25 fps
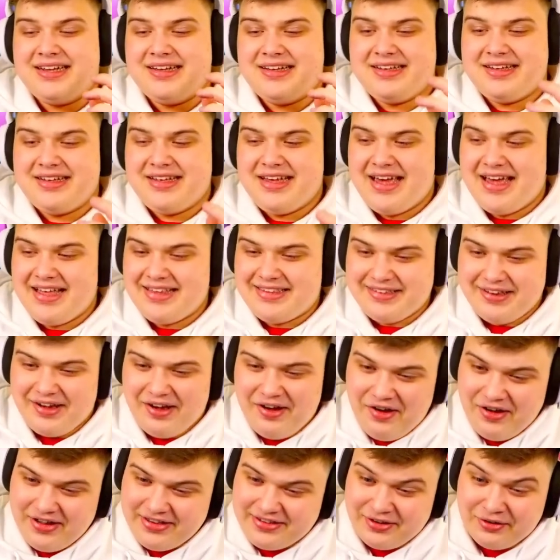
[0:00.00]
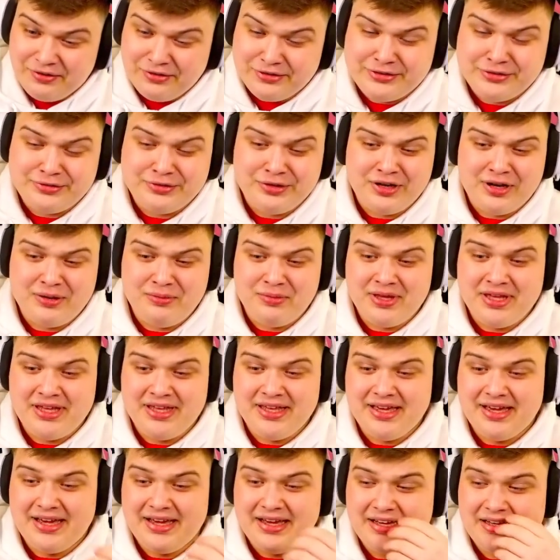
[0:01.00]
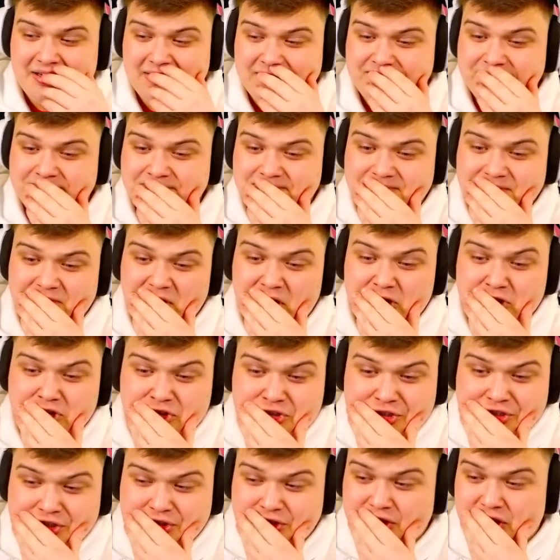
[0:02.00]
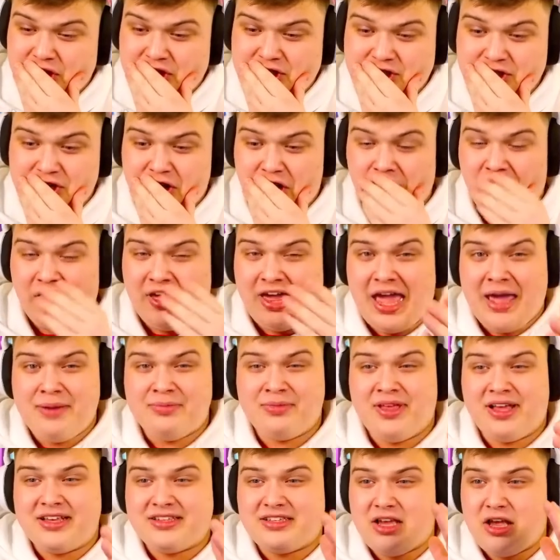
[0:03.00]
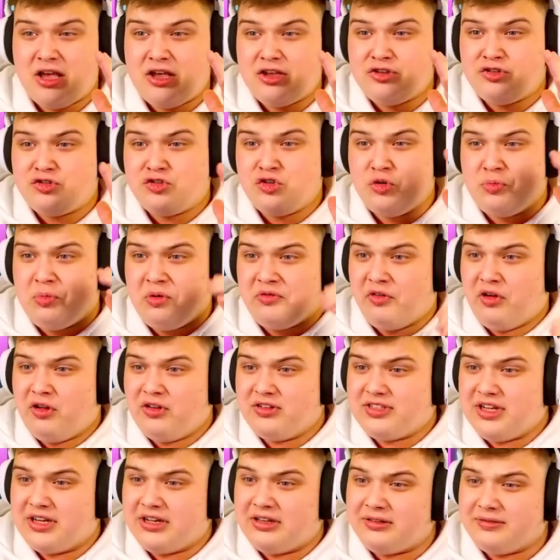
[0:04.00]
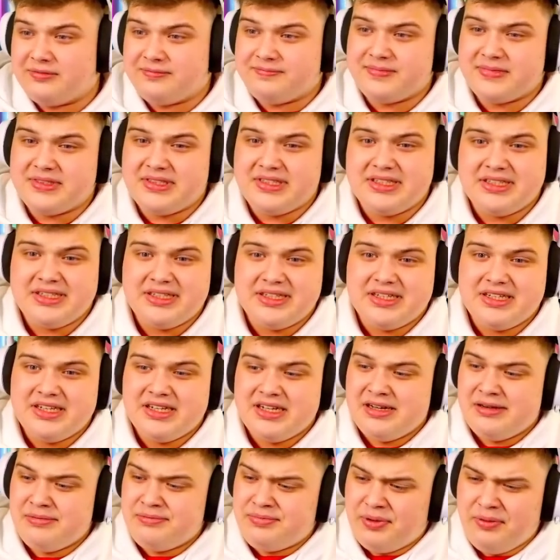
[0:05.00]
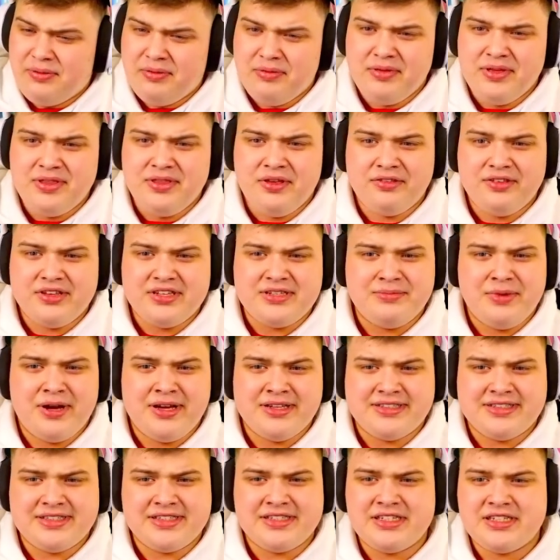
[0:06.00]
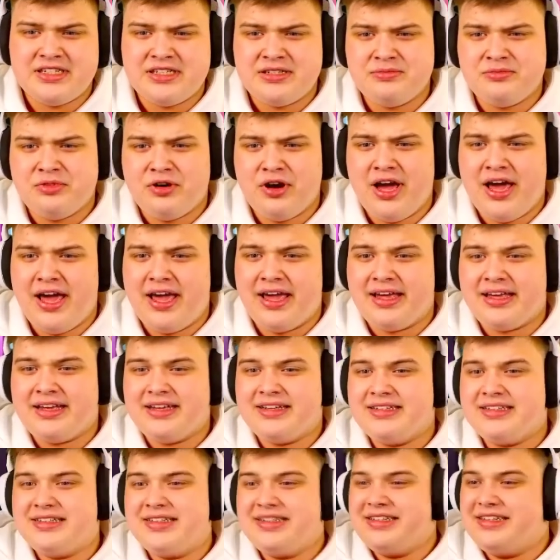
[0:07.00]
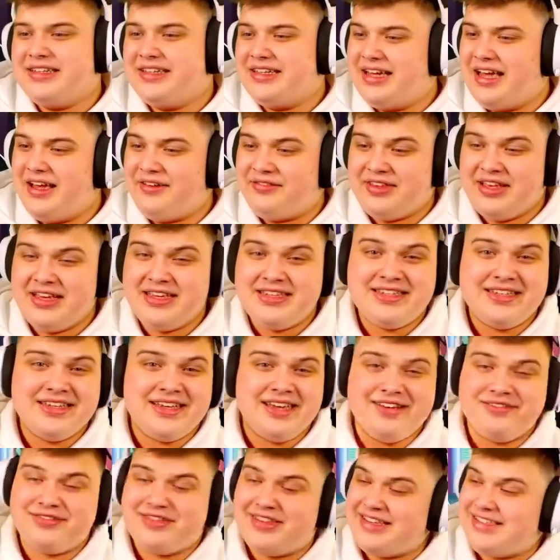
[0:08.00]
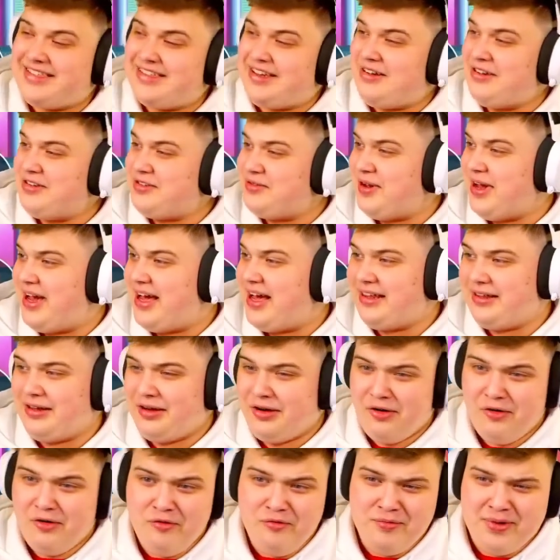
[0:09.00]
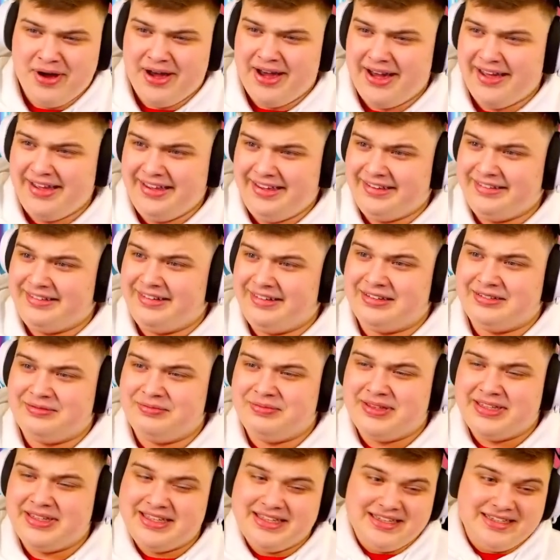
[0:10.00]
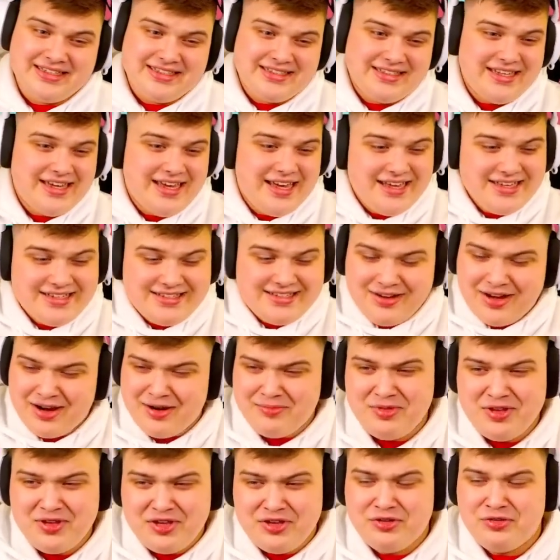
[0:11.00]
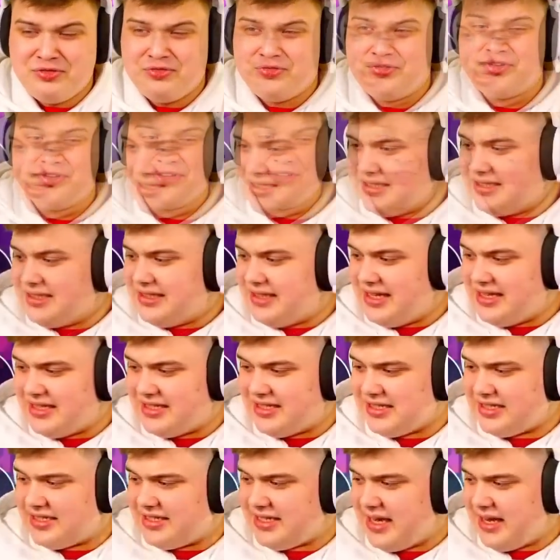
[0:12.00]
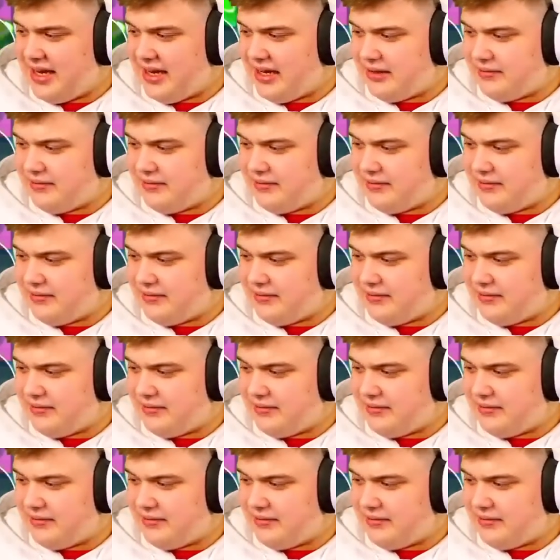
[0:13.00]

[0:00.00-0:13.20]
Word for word: it's also going to be on Sugar Rush, on a game that's super volatile. Probably not the smartest decision, but hey, if this goes well, oh my God, please, it's gonna be huge. Let's just say that.